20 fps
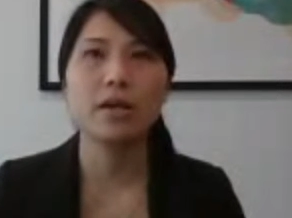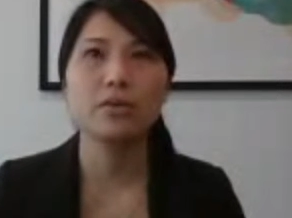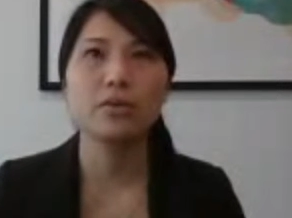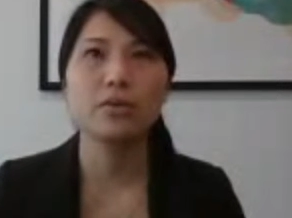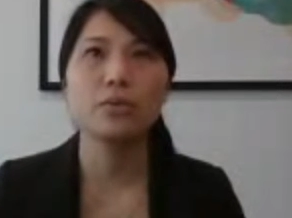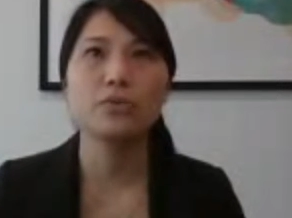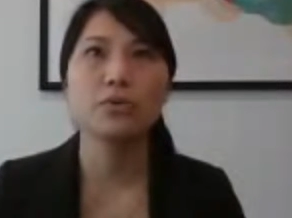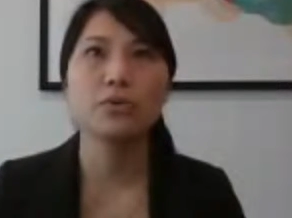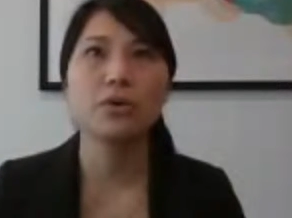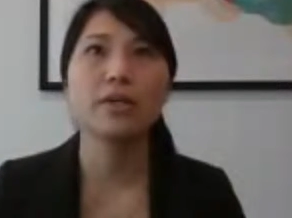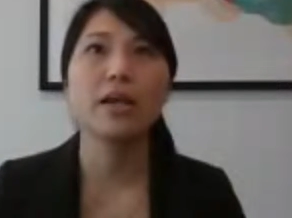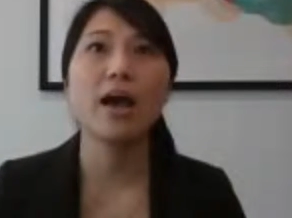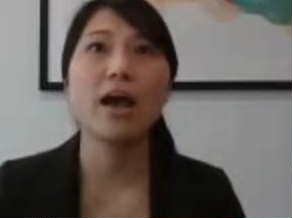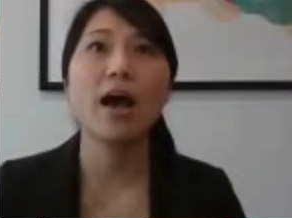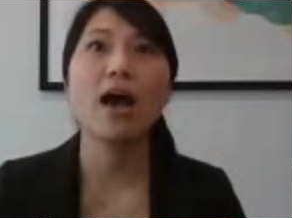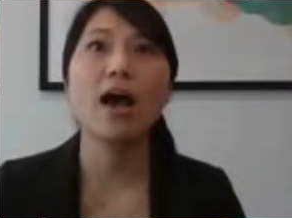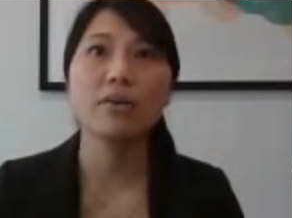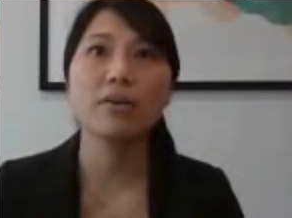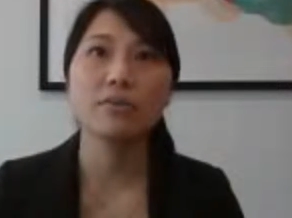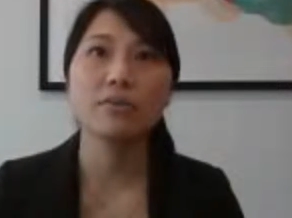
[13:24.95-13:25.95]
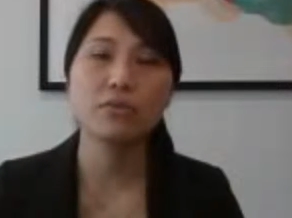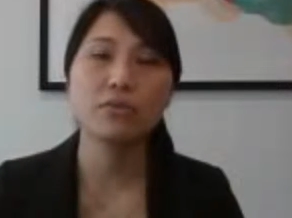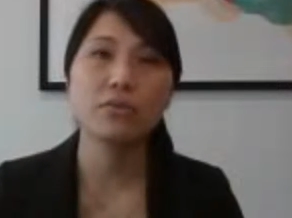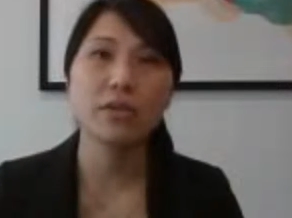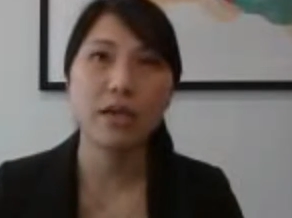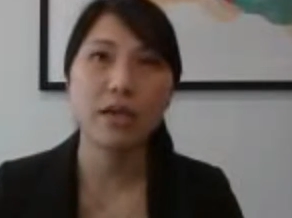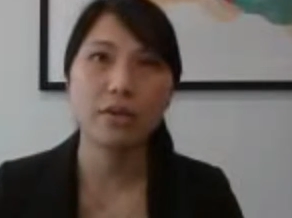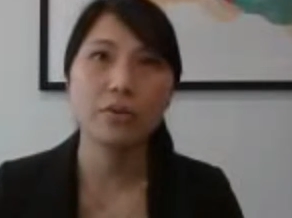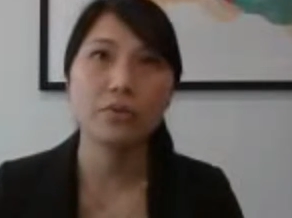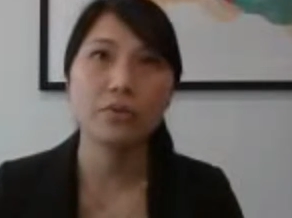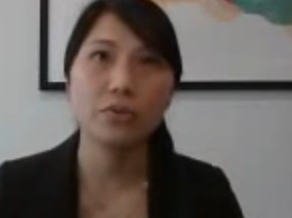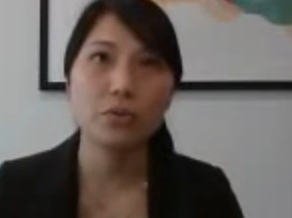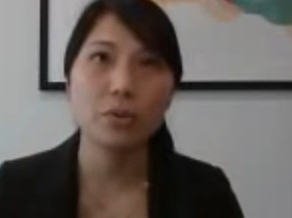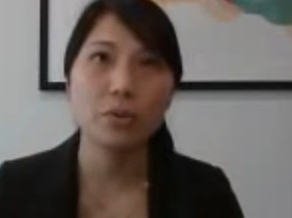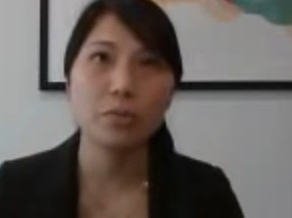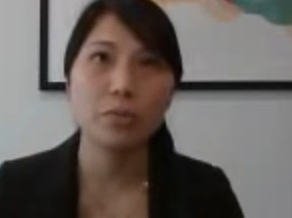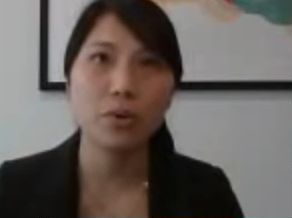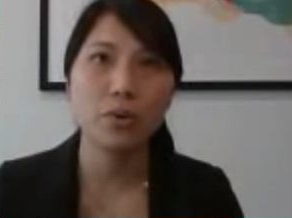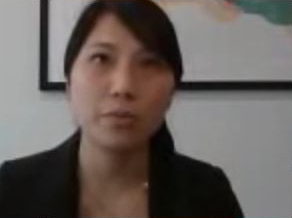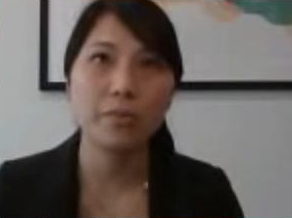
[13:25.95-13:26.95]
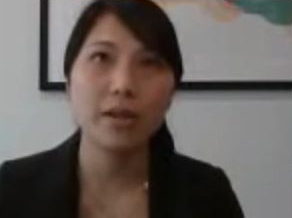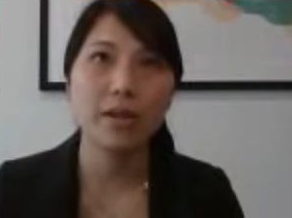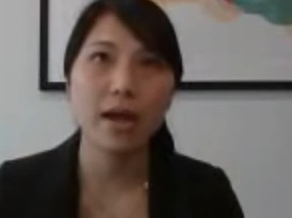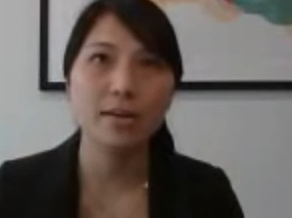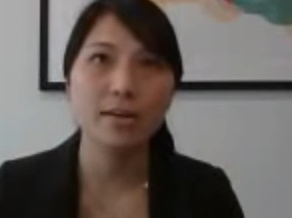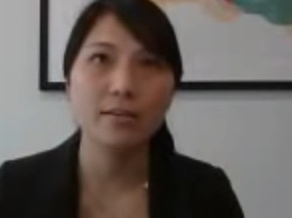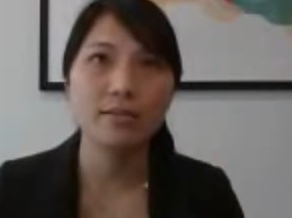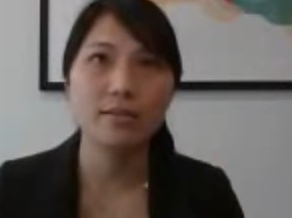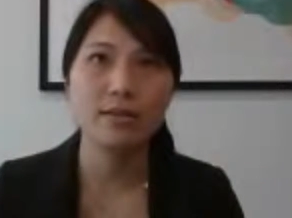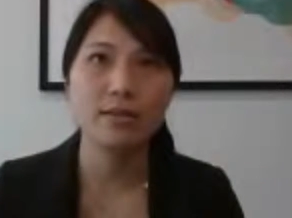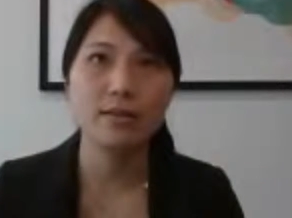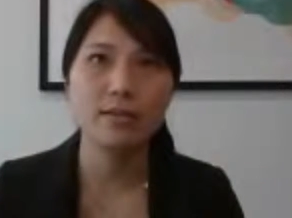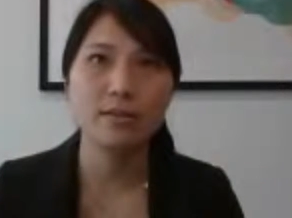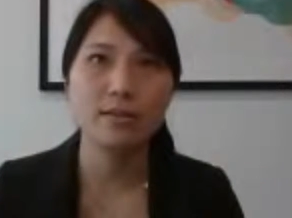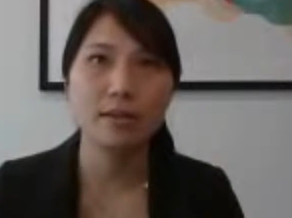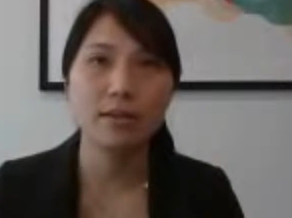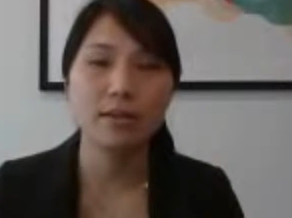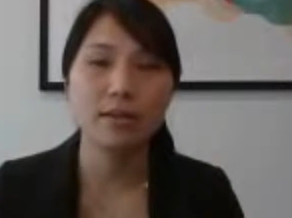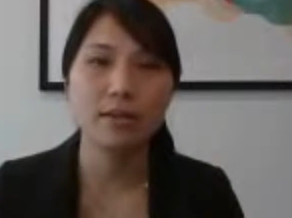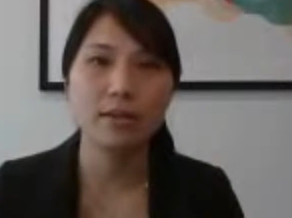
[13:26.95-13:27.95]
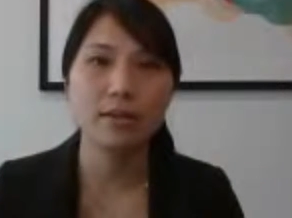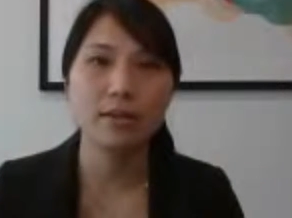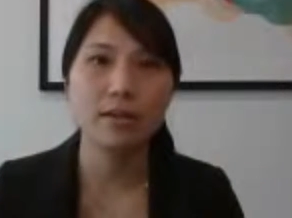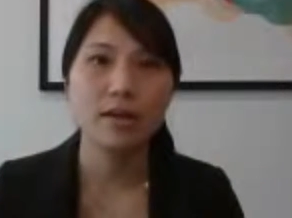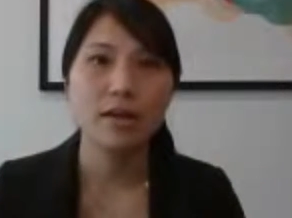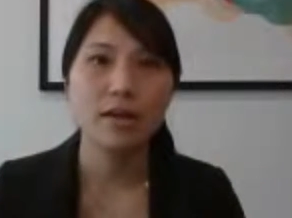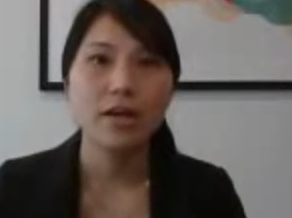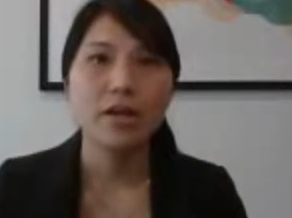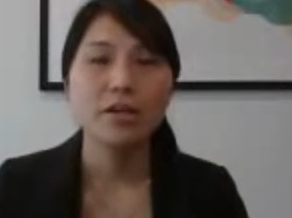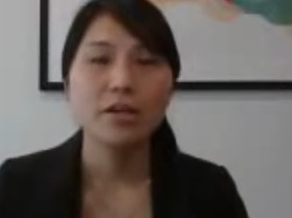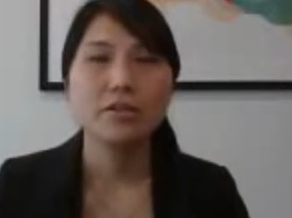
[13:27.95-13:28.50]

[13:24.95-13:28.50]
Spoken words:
that you don't have to take on your appointment as the executor.